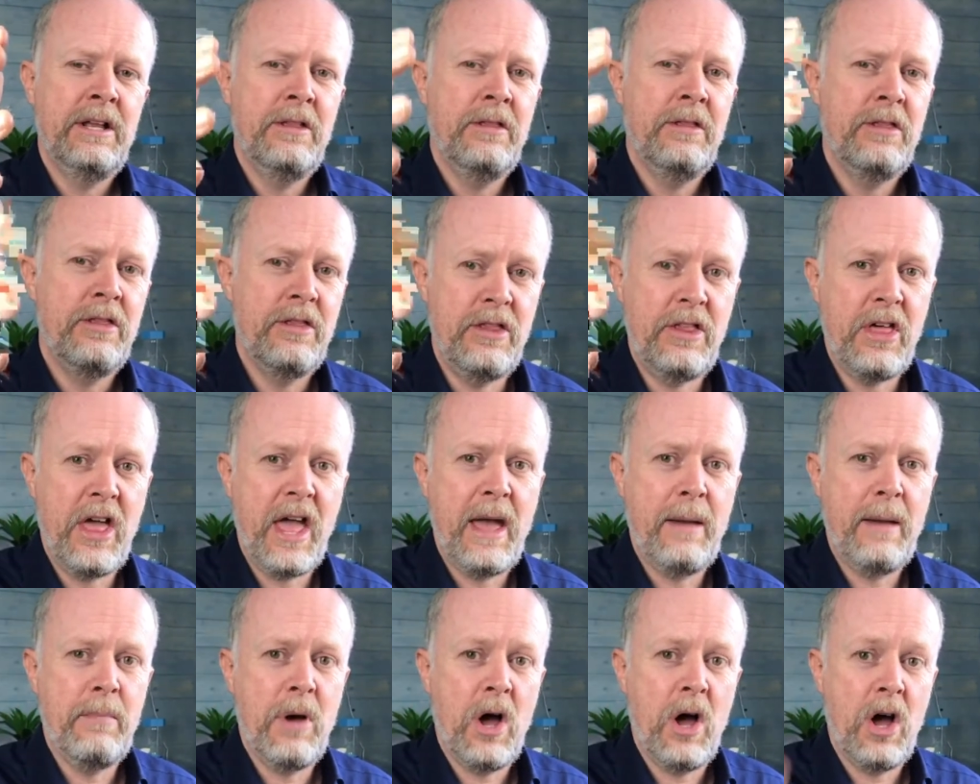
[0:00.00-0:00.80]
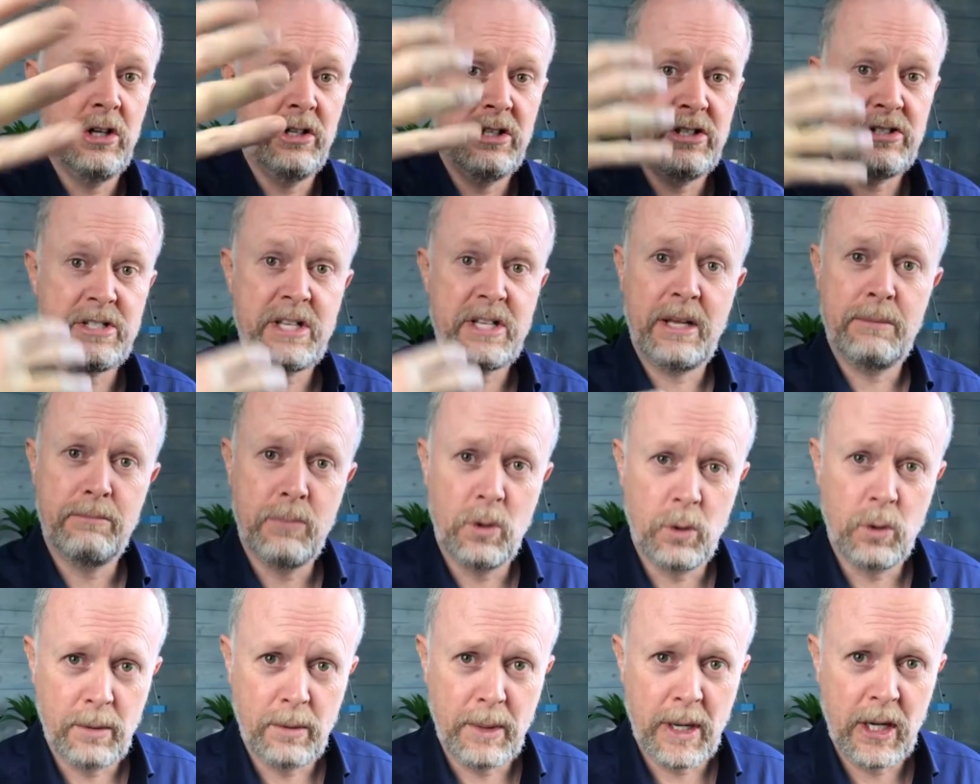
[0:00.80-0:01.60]
them understand
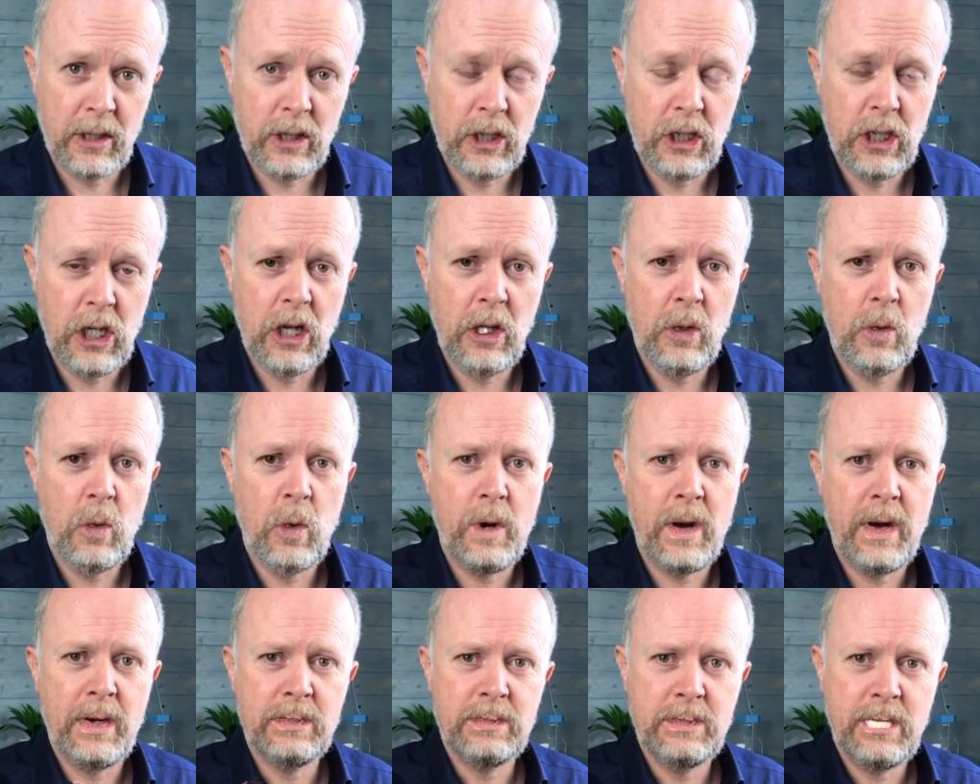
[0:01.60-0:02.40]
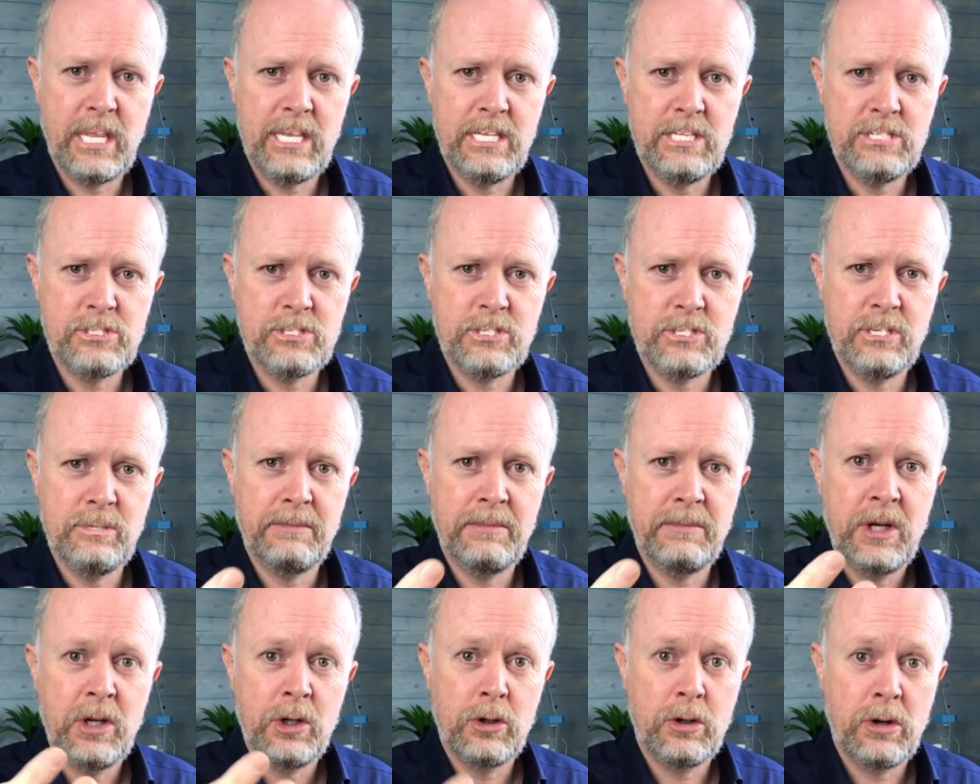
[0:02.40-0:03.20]
more about you and gain
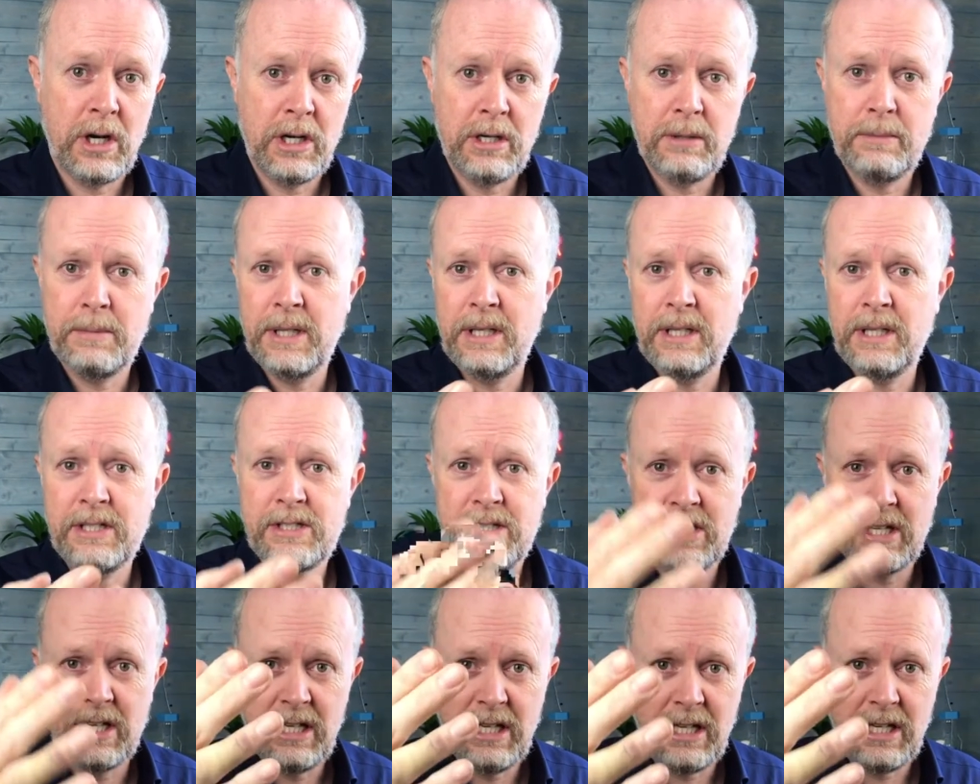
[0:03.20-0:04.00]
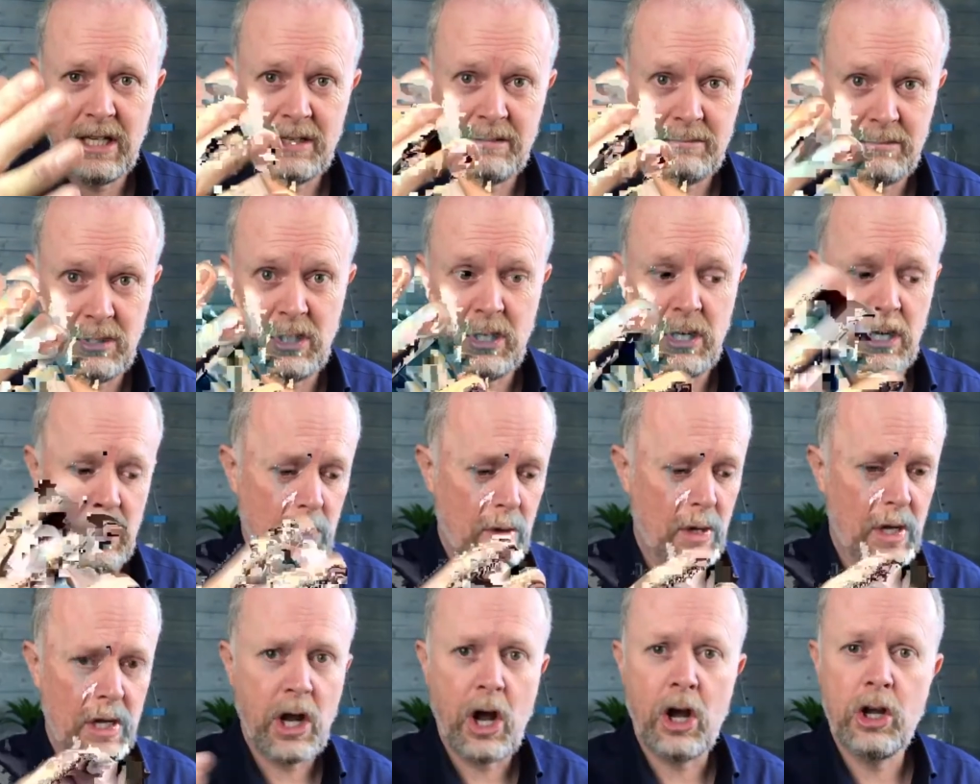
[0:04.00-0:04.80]
some credibility.
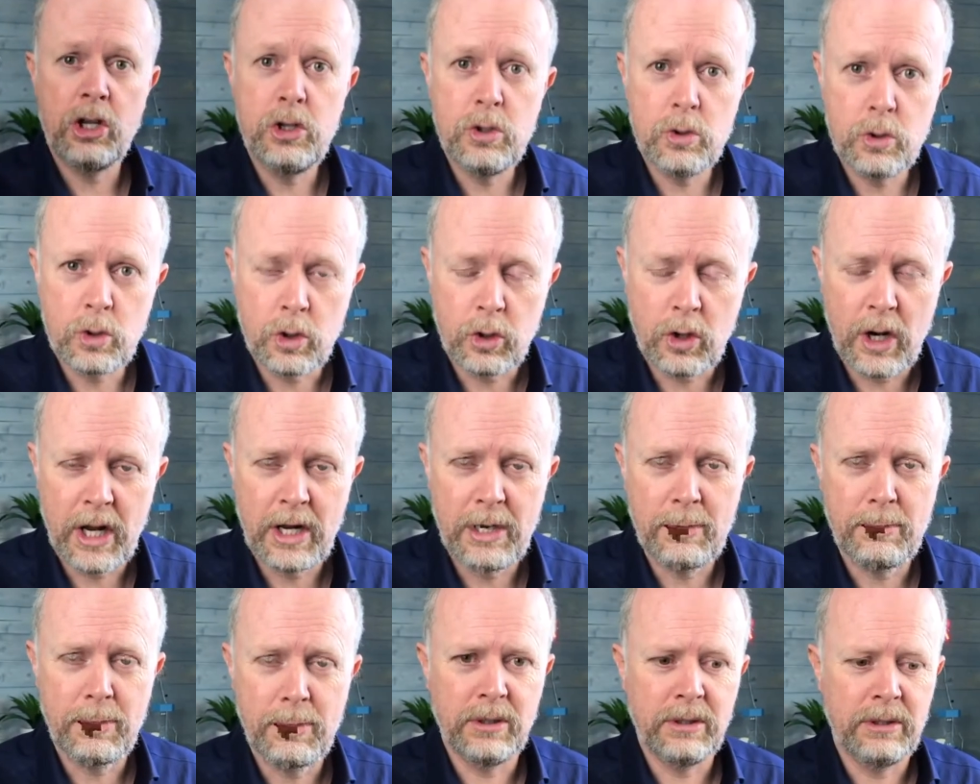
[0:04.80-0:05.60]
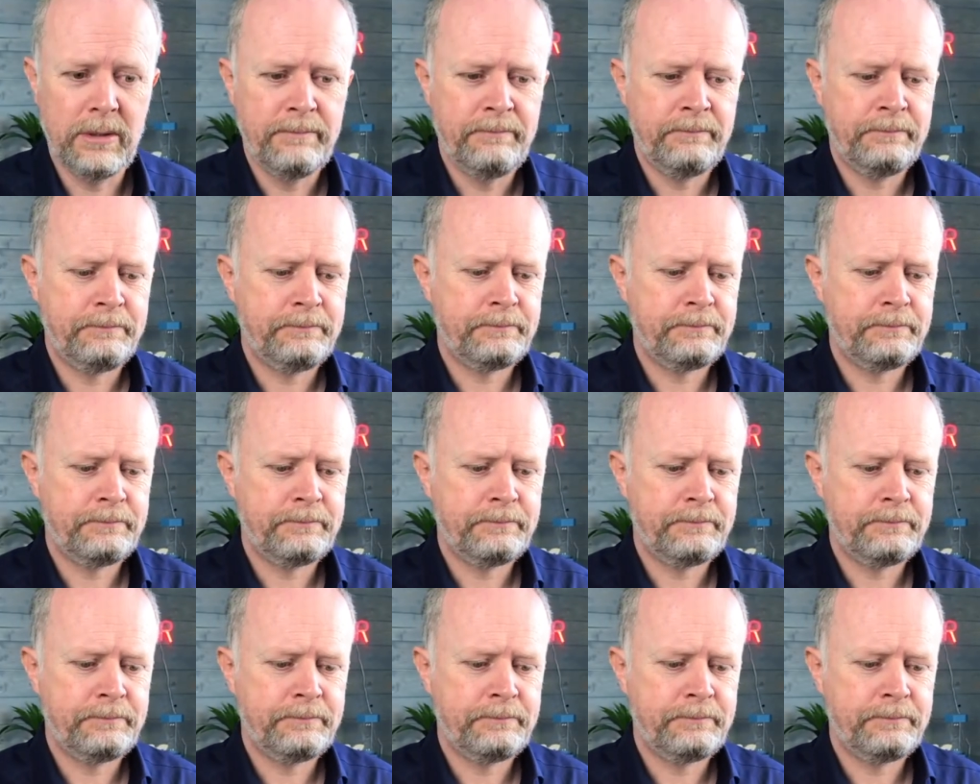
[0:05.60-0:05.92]
Are you credible?